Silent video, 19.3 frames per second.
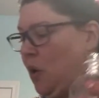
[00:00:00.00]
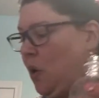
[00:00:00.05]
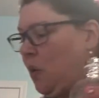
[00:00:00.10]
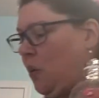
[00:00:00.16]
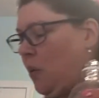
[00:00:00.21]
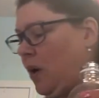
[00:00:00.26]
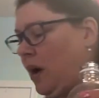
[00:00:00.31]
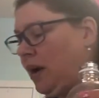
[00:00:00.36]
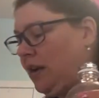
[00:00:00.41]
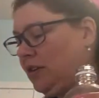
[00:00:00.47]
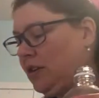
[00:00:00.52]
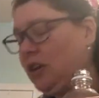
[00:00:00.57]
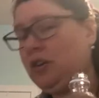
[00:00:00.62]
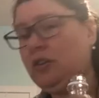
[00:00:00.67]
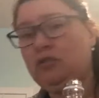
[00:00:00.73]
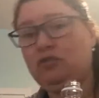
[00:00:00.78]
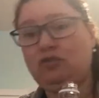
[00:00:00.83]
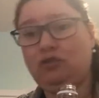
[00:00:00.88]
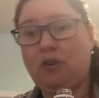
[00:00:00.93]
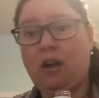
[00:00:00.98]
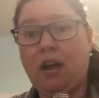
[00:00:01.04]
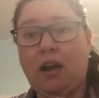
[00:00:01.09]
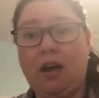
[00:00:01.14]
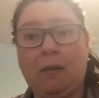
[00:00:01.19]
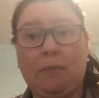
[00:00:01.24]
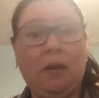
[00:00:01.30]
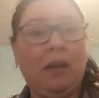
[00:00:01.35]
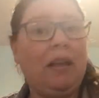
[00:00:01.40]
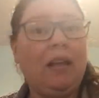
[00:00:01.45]
one
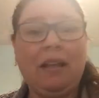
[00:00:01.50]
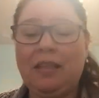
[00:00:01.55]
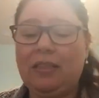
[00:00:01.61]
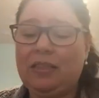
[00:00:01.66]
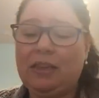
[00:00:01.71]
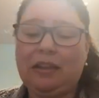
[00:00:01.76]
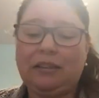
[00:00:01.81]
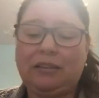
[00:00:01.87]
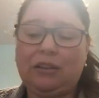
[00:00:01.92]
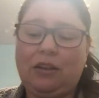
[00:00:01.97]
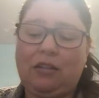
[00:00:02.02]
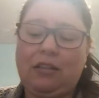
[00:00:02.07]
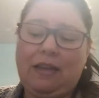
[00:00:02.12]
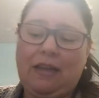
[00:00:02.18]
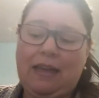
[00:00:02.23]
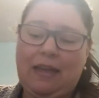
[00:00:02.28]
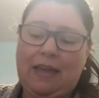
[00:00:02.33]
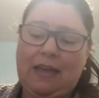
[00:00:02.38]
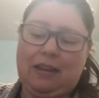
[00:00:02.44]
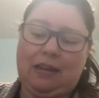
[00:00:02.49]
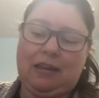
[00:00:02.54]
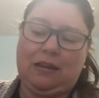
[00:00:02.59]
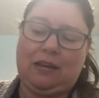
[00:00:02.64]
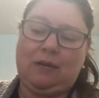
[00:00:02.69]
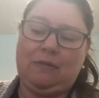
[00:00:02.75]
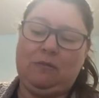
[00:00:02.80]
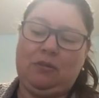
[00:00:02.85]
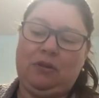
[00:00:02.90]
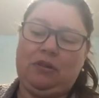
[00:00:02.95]
drop. That's all I added.
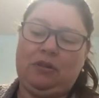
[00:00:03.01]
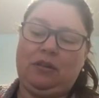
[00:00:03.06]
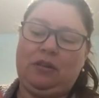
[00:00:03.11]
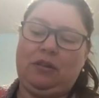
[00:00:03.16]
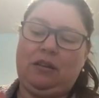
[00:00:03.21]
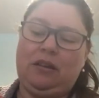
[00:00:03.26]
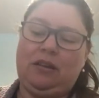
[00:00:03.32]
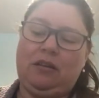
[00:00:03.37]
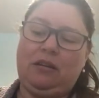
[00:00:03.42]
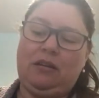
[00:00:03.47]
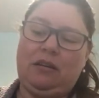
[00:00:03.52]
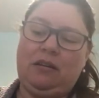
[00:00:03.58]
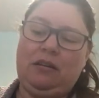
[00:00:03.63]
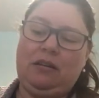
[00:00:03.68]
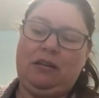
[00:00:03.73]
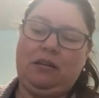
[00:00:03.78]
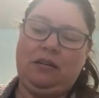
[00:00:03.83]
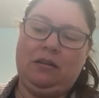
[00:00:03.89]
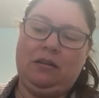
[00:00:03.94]
Putting the lid on. I'm